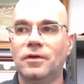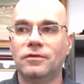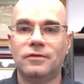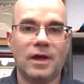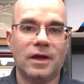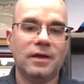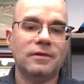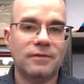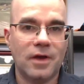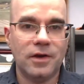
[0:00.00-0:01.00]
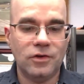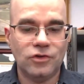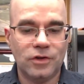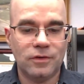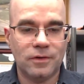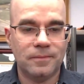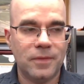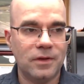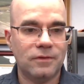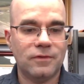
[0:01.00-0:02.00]
stack inside each other.
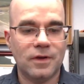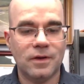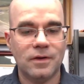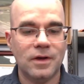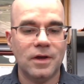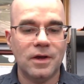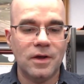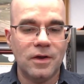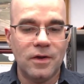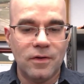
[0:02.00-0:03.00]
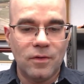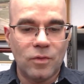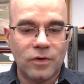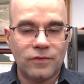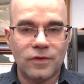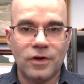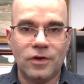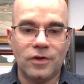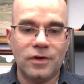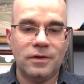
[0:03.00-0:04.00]
It's works very
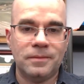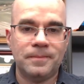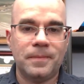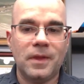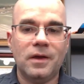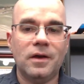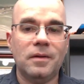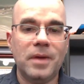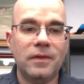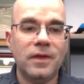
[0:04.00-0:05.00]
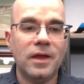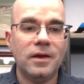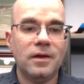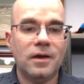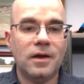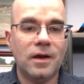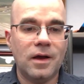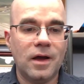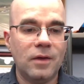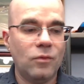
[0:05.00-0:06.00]
good. And then
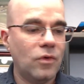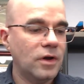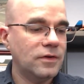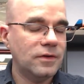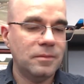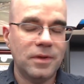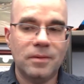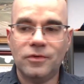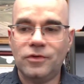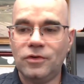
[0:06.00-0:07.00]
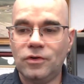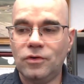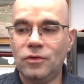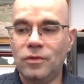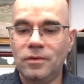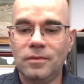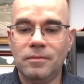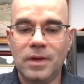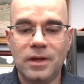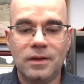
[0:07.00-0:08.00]
I wanted to be able to
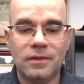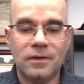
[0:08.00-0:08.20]
make